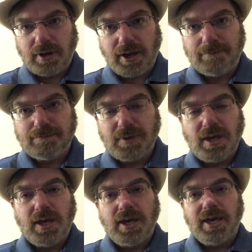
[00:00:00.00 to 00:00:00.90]
Okay?
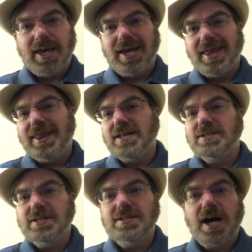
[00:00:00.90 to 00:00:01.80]

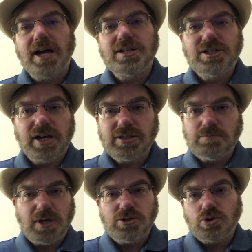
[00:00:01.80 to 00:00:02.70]
This is not
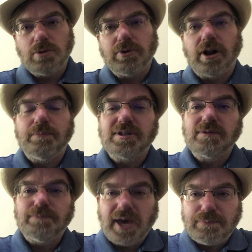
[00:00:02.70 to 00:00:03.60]
just me scribbling on a
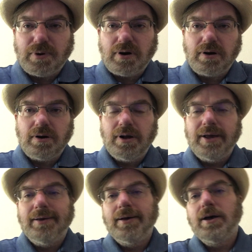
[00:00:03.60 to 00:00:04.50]
piece of paper.
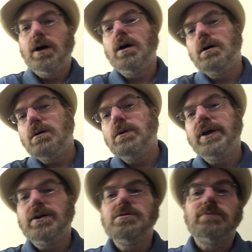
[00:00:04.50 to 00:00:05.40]
Oh,
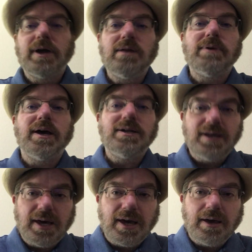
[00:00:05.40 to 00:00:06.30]
here's a random
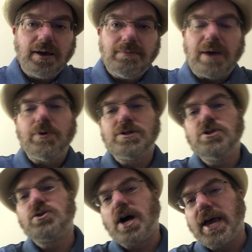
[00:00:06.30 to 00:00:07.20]
idea. Maybe we
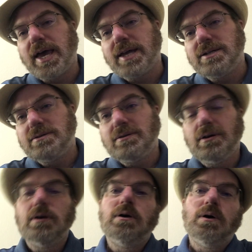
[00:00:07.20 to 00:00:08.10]
should try it.
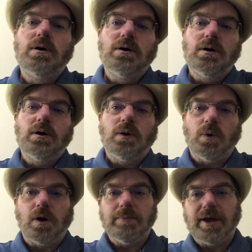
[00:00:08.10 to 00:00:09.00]

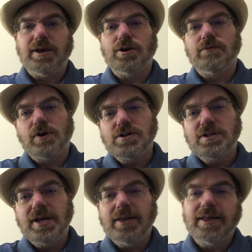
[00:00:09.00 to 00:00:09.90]
Or me at a
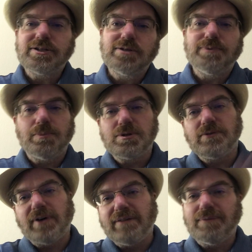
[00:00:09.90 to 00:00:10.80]
university, let's just publish
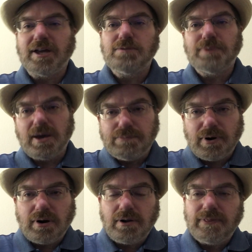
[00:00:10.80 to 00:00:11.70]
a 5-page
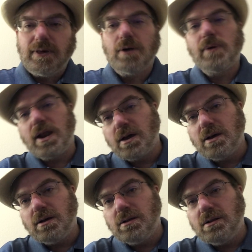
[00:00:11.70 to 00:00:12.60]
paper,
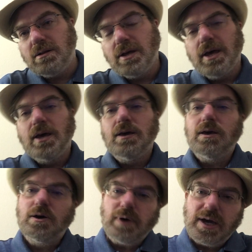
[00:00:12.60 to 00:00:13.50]
theoretical,
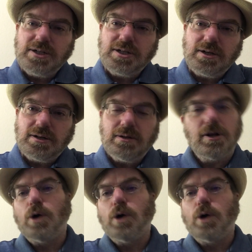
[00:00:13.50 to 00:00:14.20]
equation.